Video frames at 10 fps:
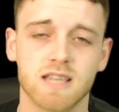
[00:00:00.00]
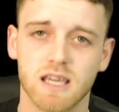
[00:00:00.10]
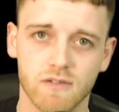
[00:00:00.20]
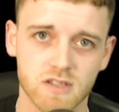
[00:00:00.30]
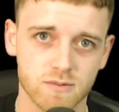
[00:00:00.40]

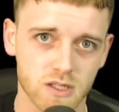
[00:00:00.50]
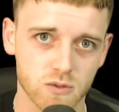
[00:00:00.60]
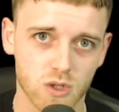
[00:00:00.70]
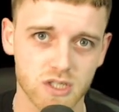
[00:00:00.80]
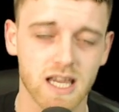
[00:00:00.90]
Thank you ever so much
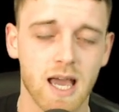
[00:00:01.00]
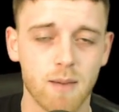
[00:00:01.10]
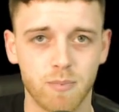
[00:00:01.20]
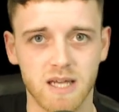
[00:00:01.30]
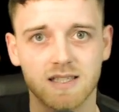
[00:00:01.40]
for watching.
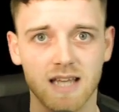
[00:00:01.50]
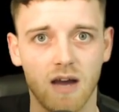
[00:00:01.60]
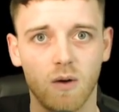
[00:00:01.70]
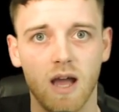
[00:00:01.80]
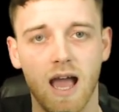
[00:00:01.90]
Peace
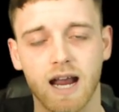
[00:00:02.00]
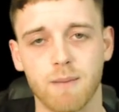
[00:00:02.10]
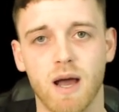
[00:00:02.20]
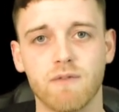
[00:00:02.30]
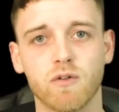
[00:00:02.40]
out, and
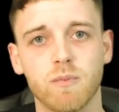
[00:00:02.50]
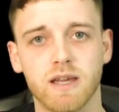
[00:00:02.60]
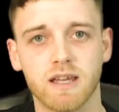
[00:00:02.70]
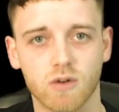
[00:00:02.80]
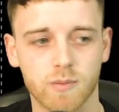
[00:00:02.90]
goodbye from
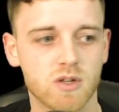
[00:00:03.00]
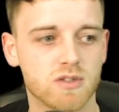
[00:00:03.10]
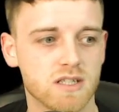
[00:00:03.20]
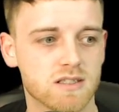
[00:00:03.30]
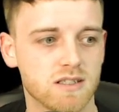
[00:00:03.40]
me, Crypto
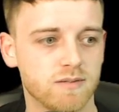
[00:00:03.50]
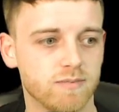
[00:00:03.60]
Chester.